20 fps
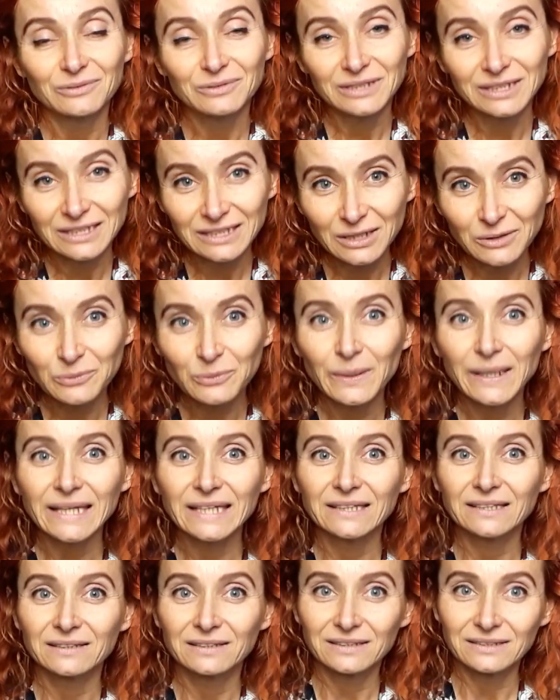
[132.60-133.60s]
in a
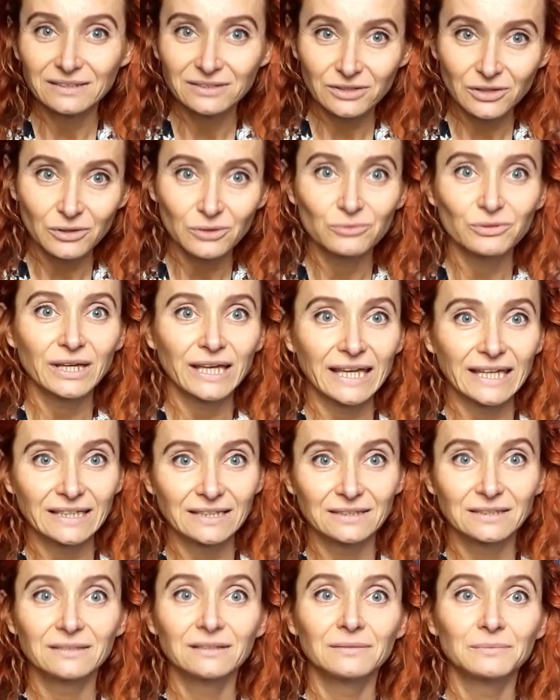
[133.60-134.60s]
way, it's
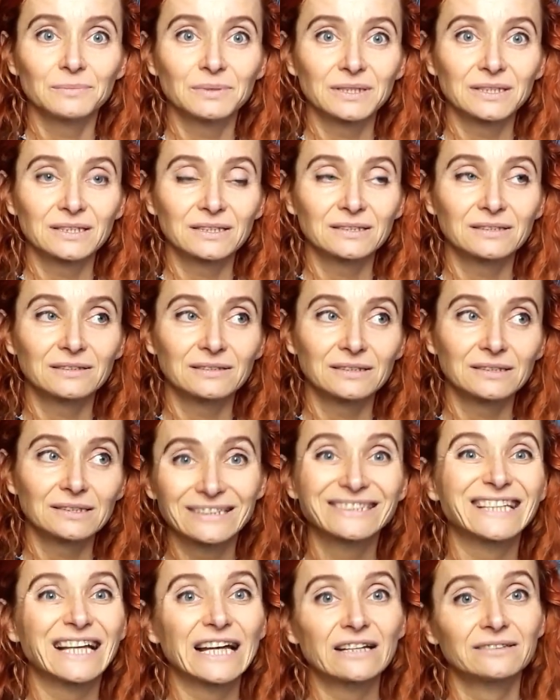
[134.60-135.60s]
okay because
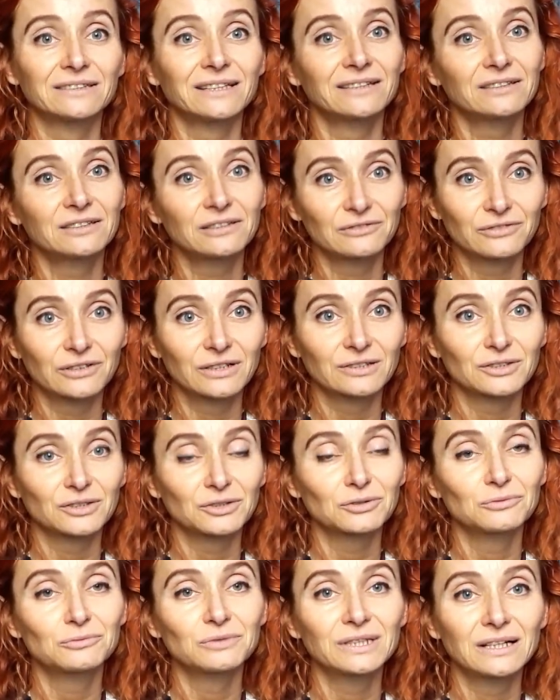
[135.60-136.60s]
it identifies
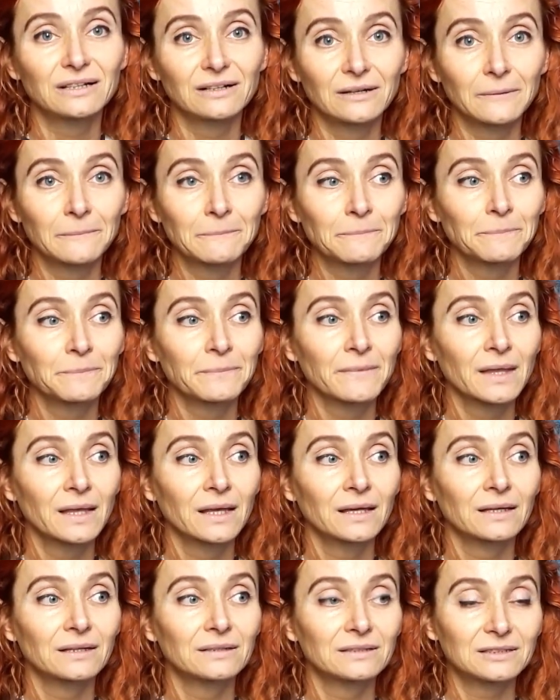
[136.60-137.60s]
who we are.
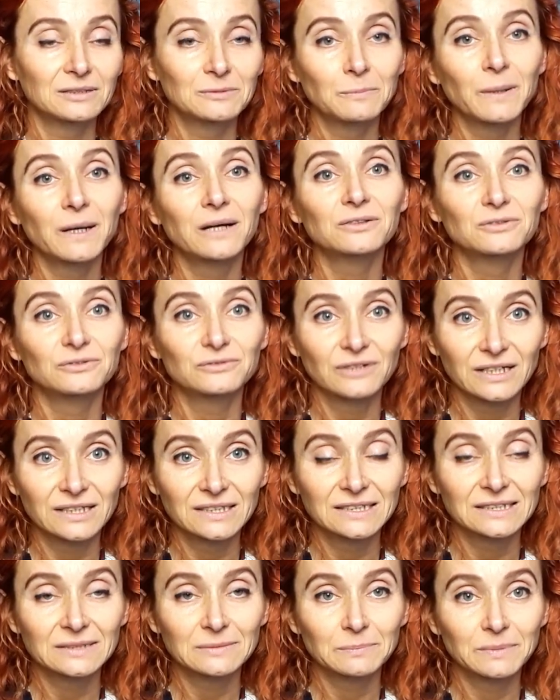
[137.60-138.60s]
It is part of
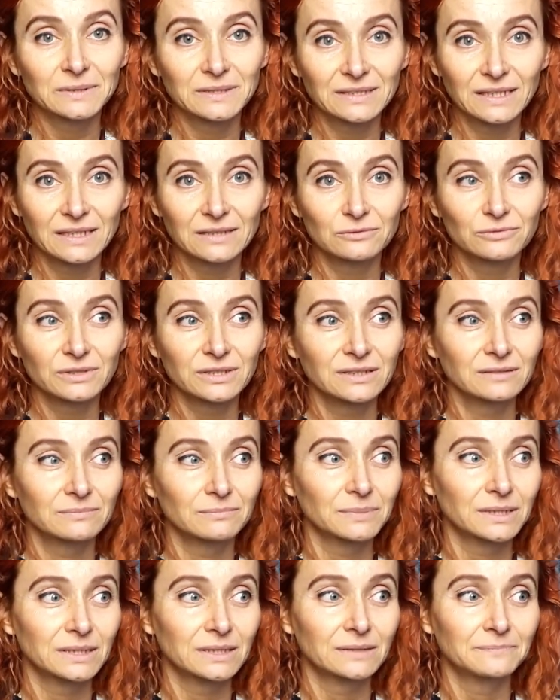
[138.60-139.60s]
us, but then we can
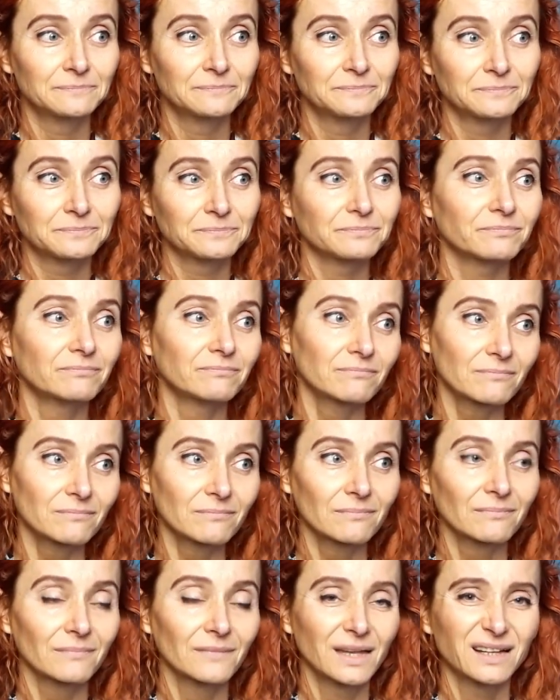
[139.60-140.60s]
be
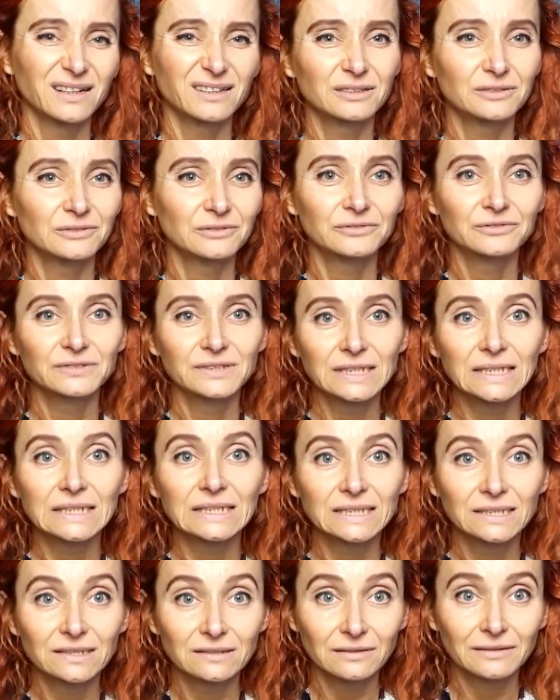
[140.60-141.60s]
kind of
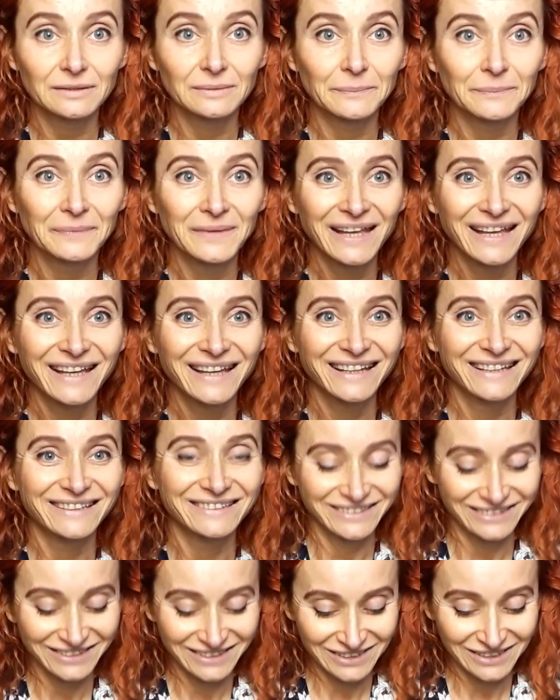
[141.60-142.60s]
stuck in time, and
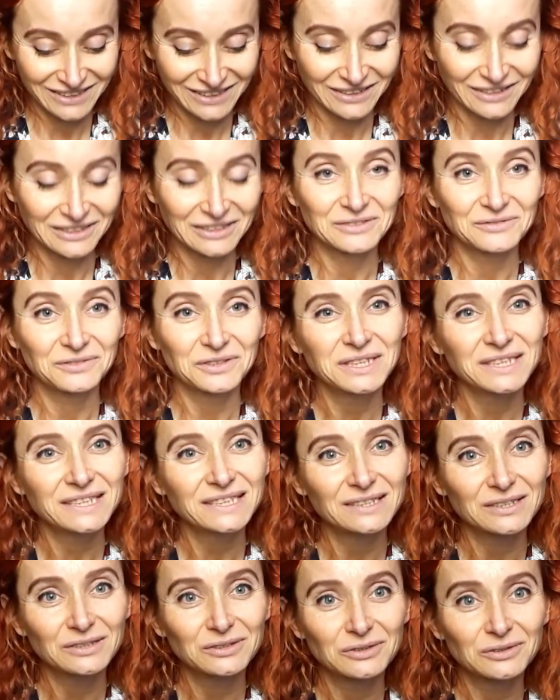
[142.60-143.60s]
it's very
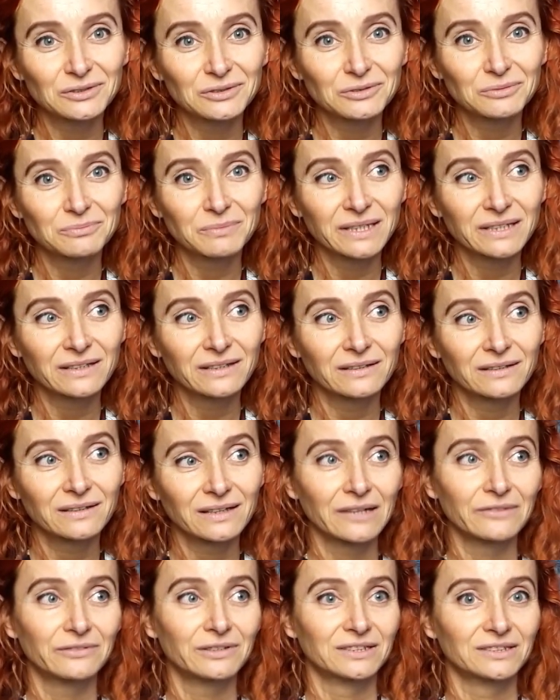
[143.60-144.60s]
easy to make a
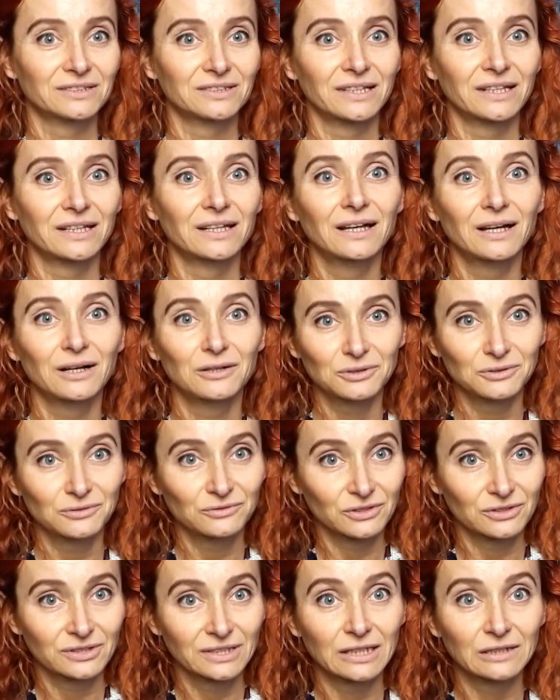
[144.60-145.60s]
caricature out of
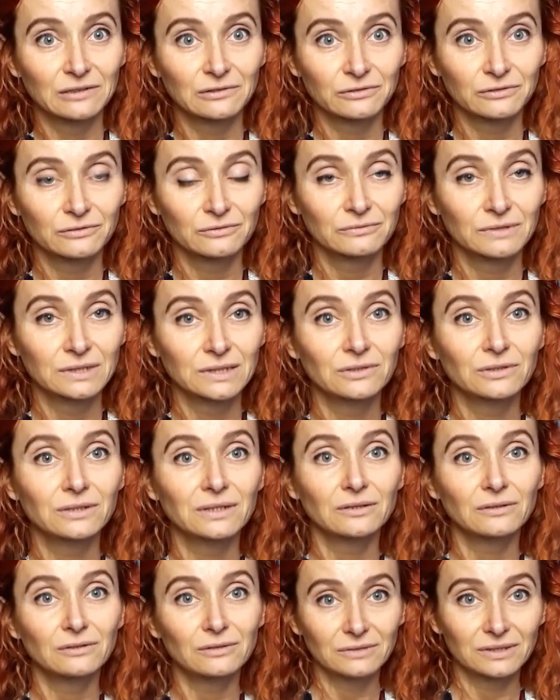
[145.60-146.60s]
yourself when you
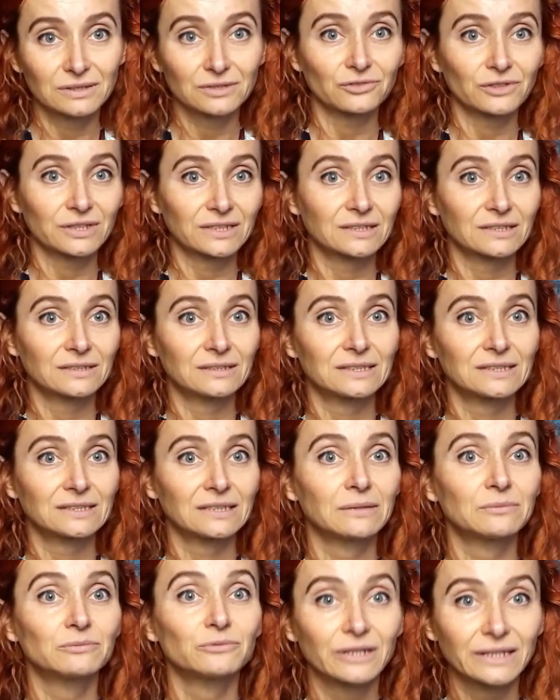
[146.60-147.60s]
are always dressed in the
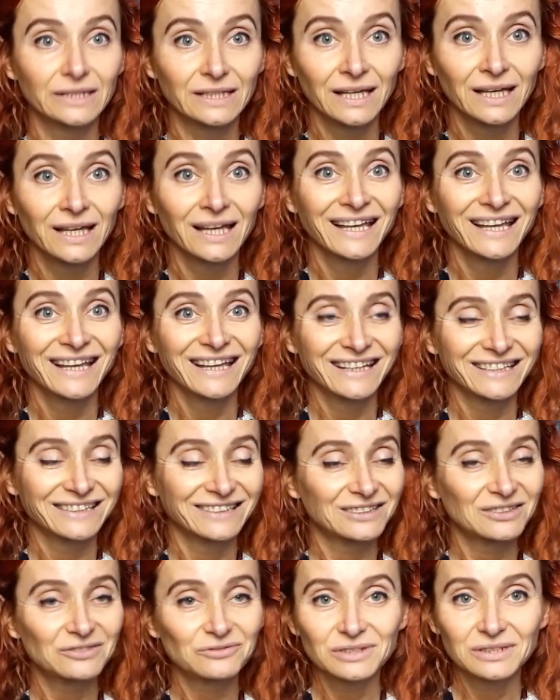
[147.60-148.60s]
same way. It
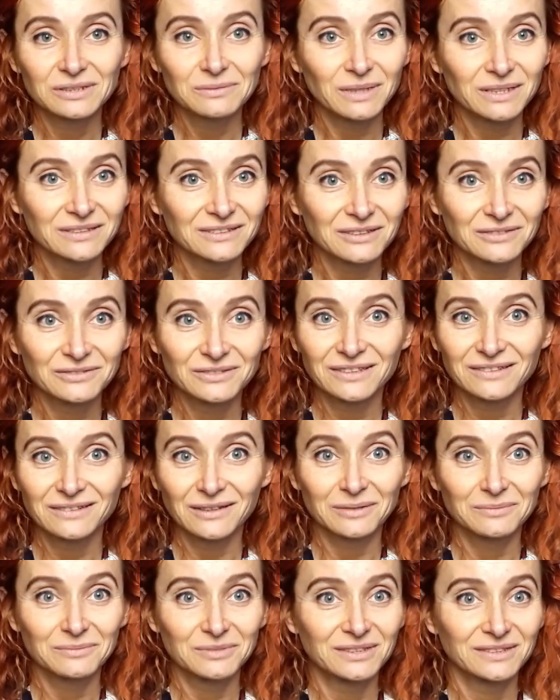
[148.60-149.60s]
doesn't really matter if the
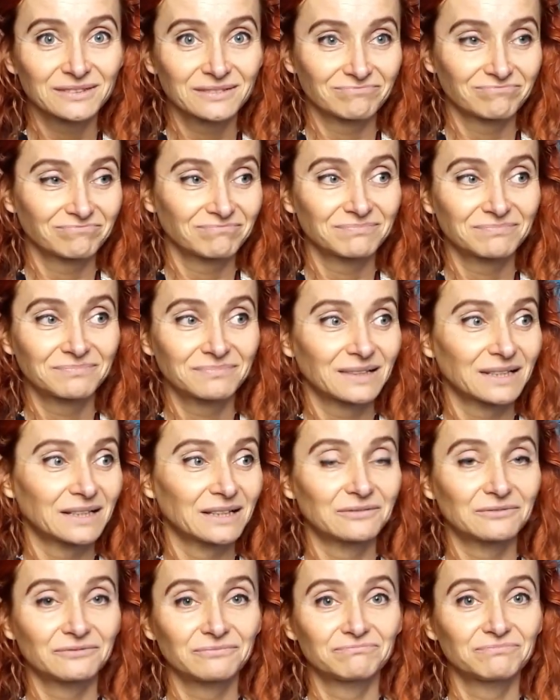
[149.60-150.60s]
times
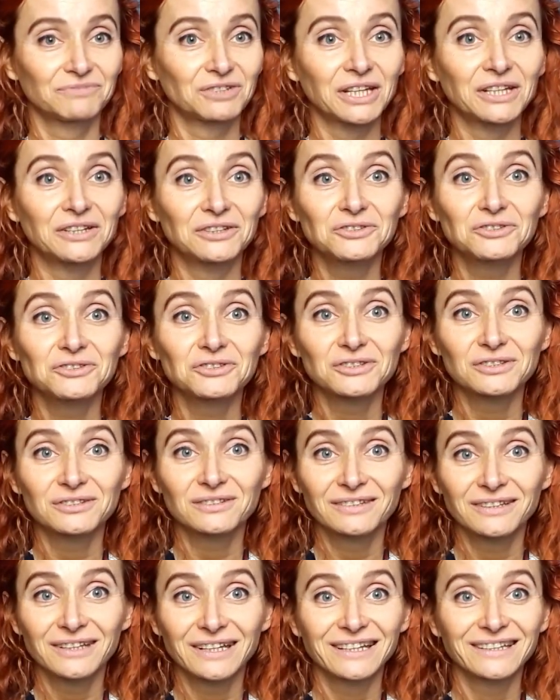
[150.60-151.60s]
have changed
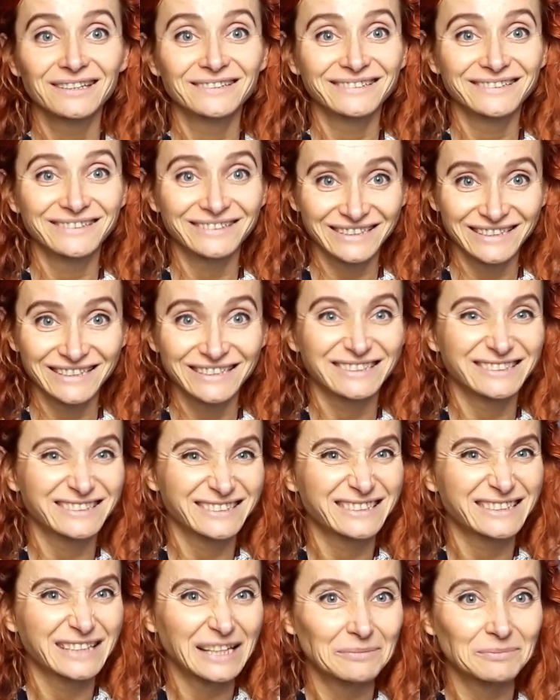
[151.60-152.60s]
and you're still the
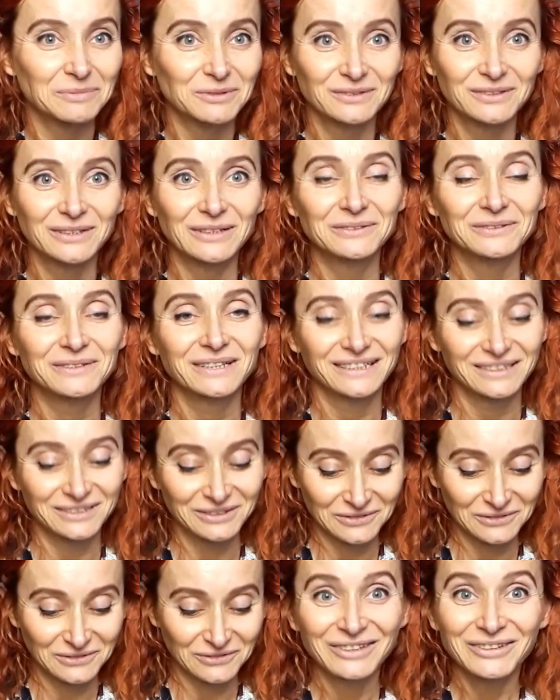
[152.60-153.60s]
same, you know, kind
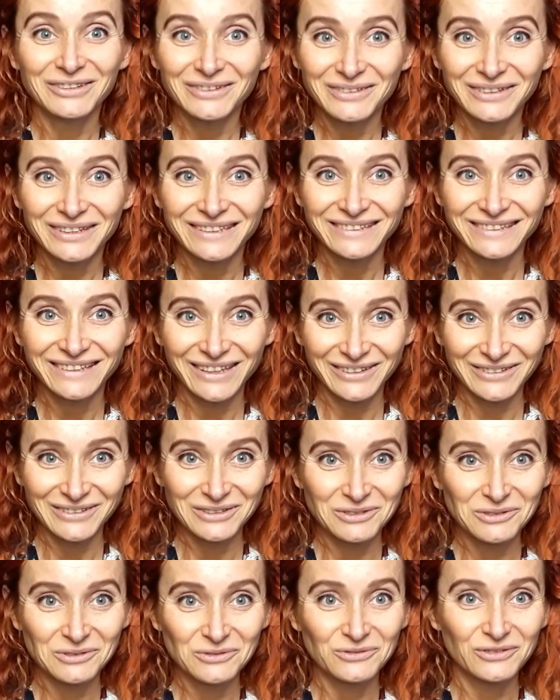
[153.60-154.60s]
of, you can go
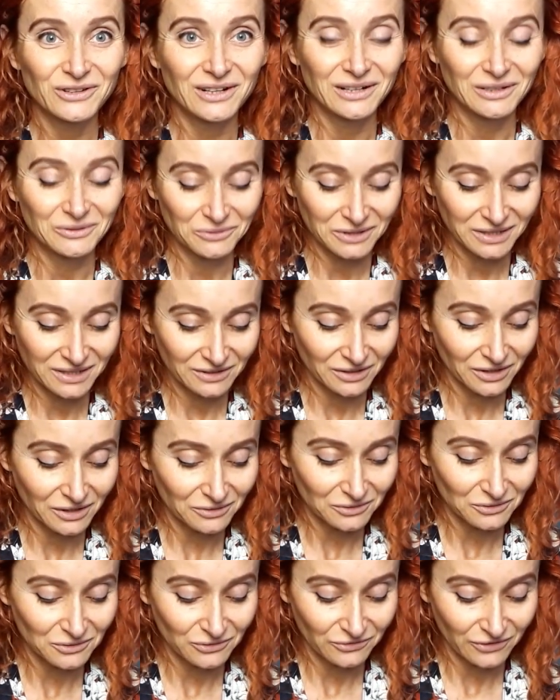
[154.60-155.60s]
too far. We can
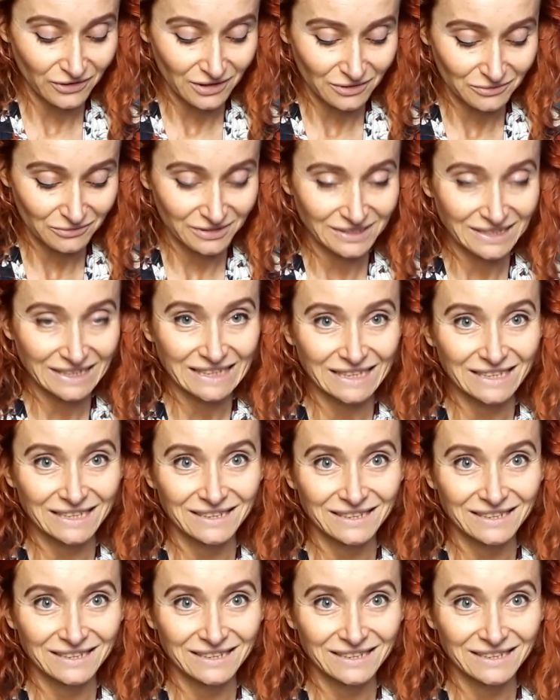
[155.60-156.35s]
go too far with